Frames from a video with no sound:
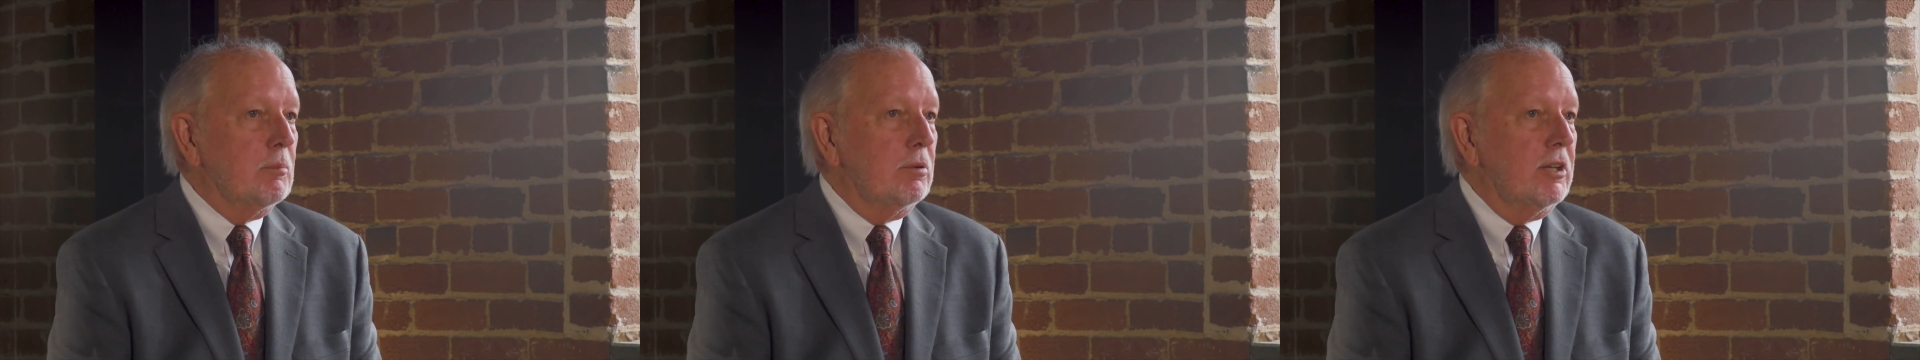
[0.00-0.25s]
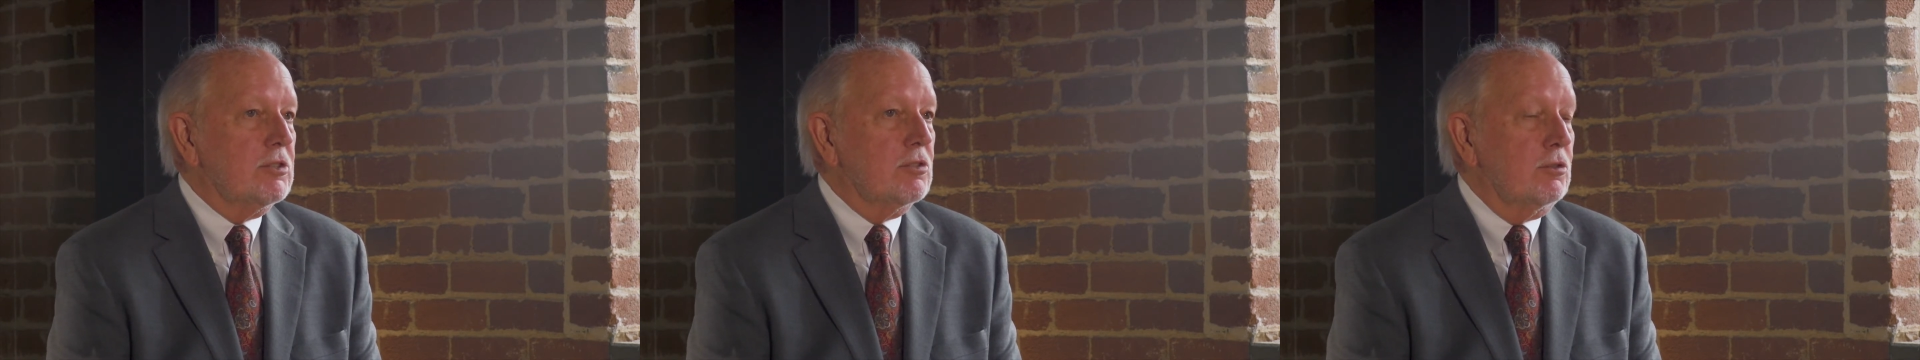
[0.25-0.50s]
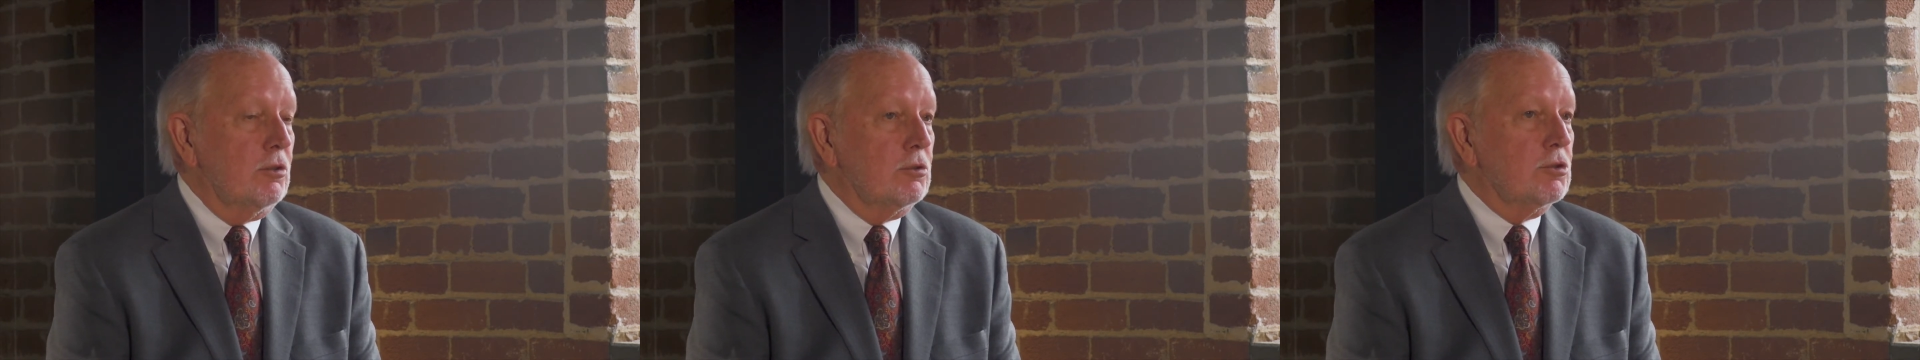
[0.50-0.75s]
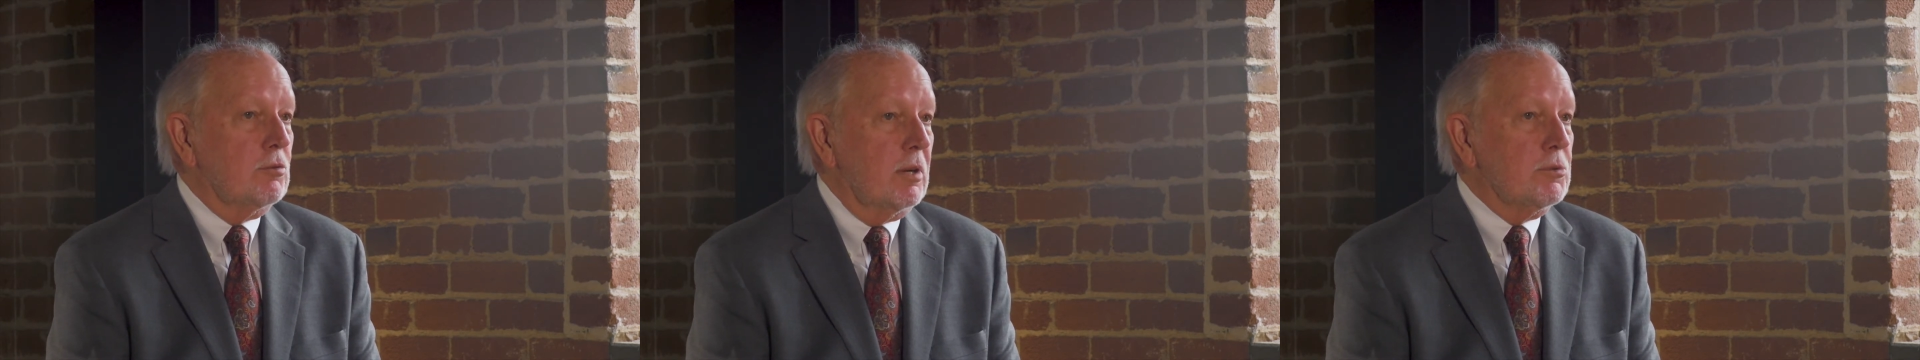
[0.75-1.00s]
plus the
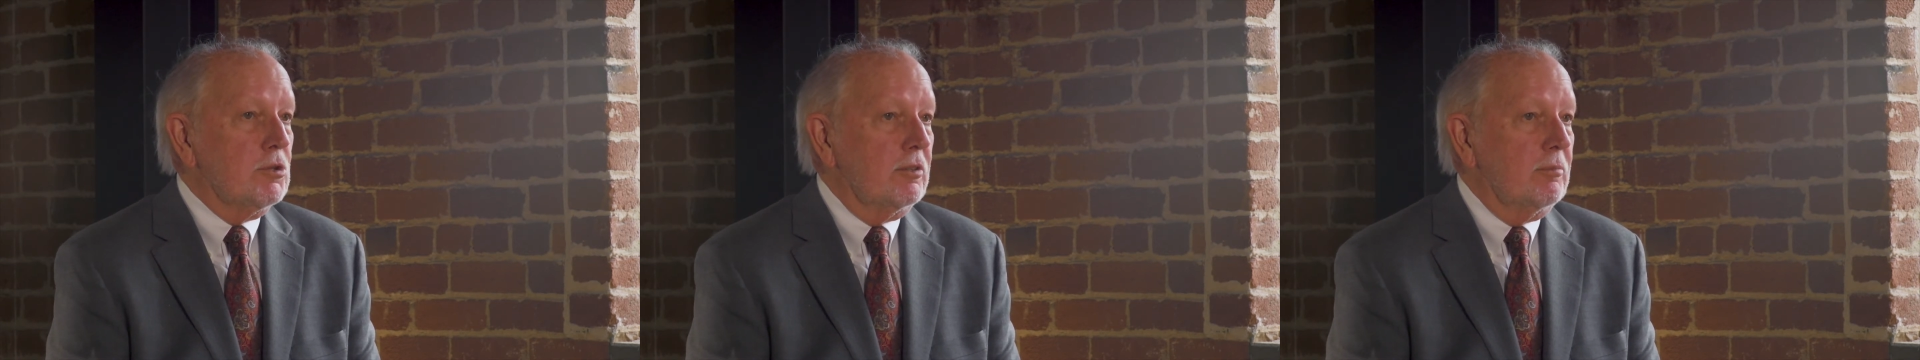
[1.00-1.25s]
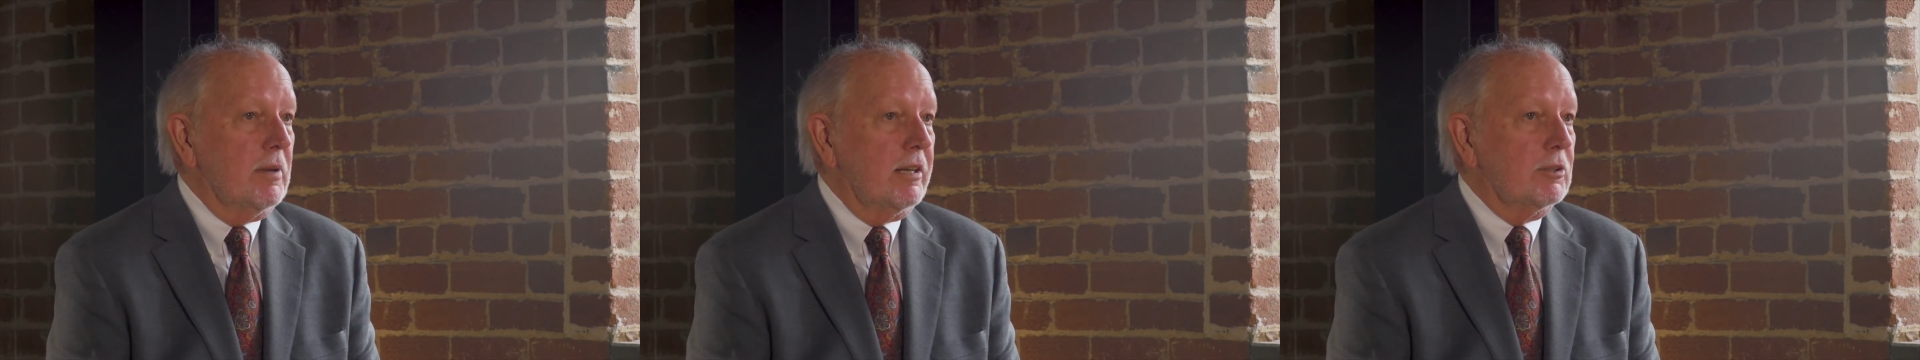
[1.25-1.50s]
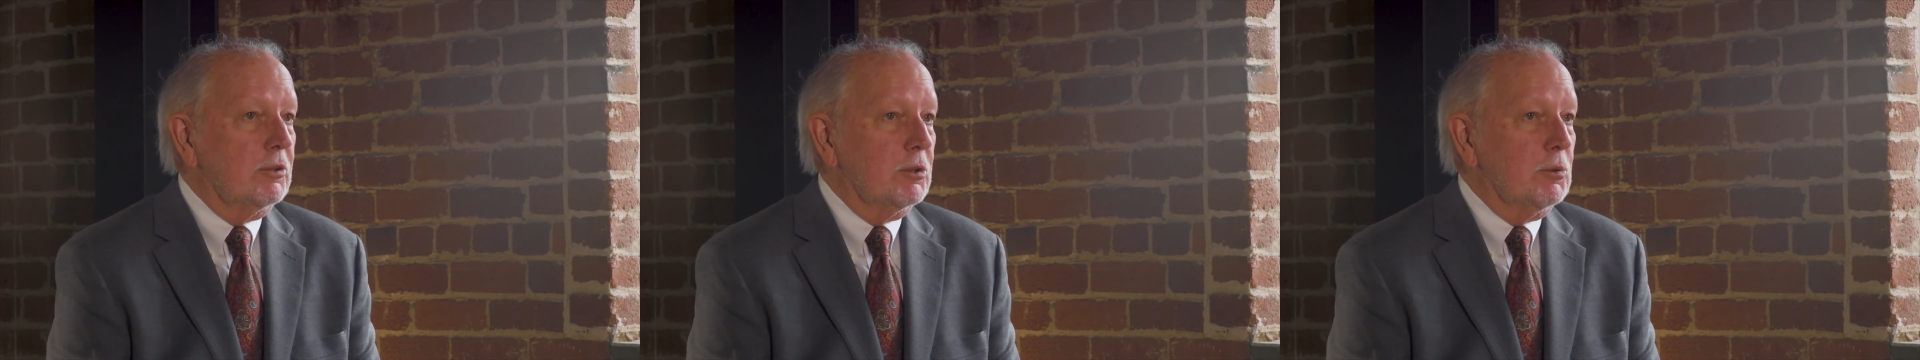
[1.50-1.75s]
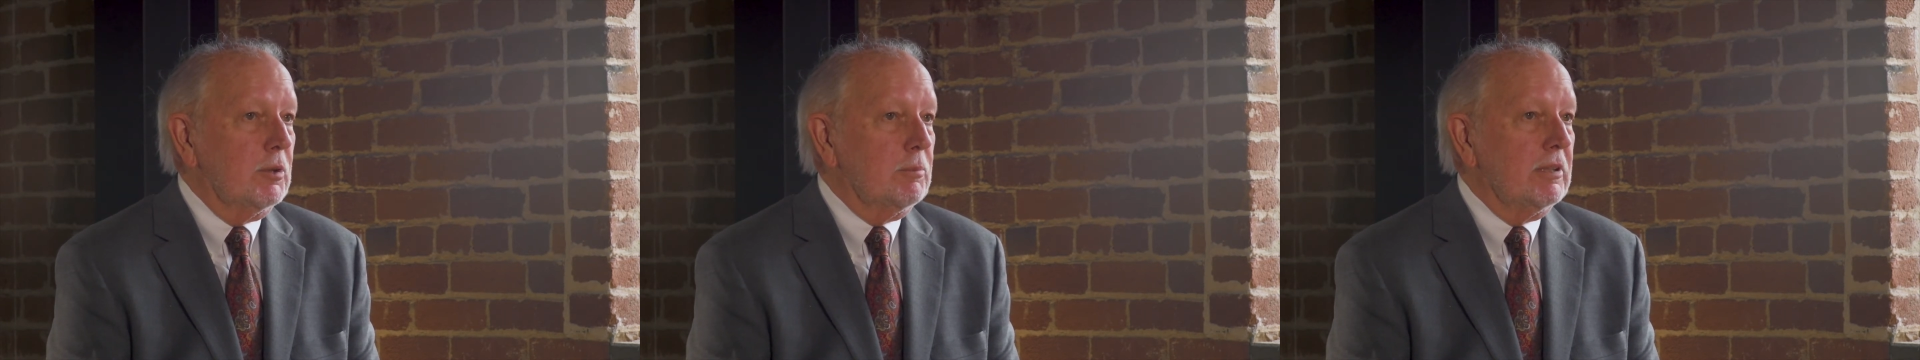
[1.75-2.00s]
disruption of medical
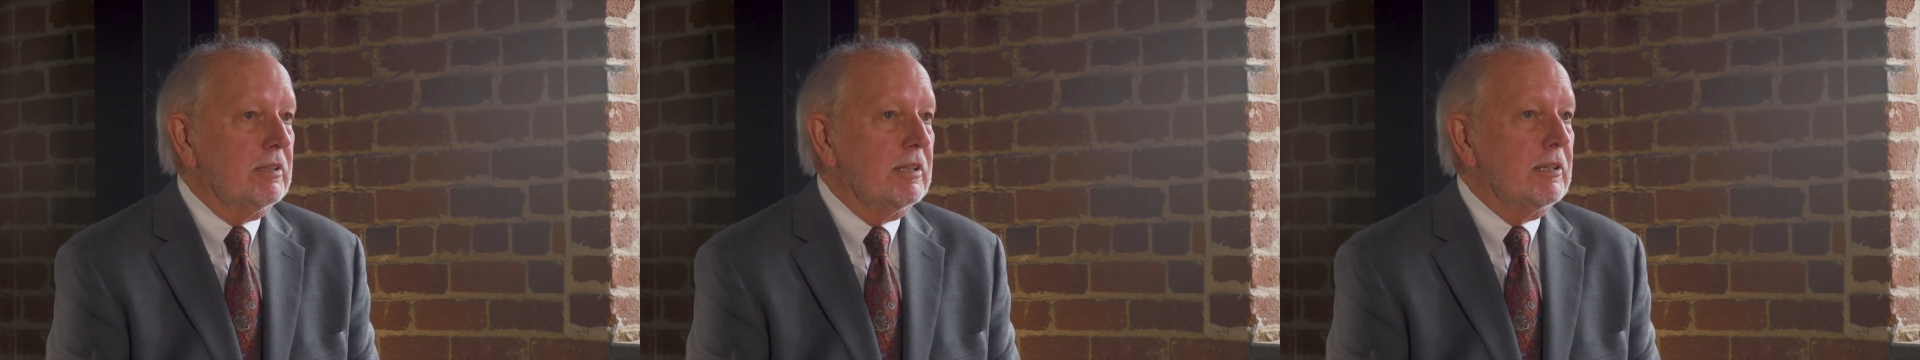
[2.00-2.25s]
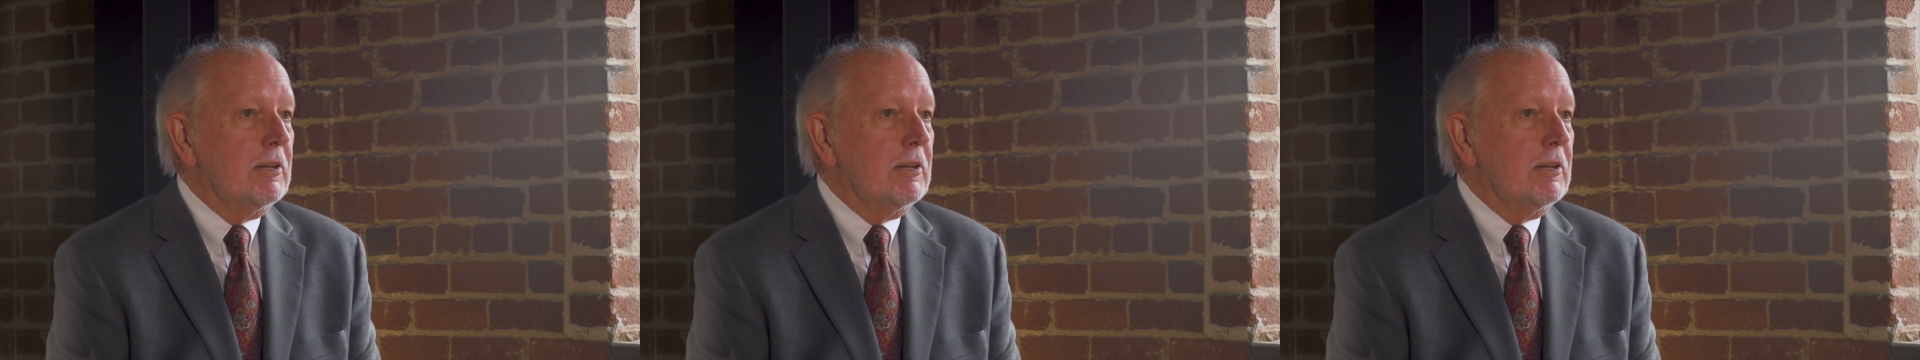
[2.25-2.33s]
equipment,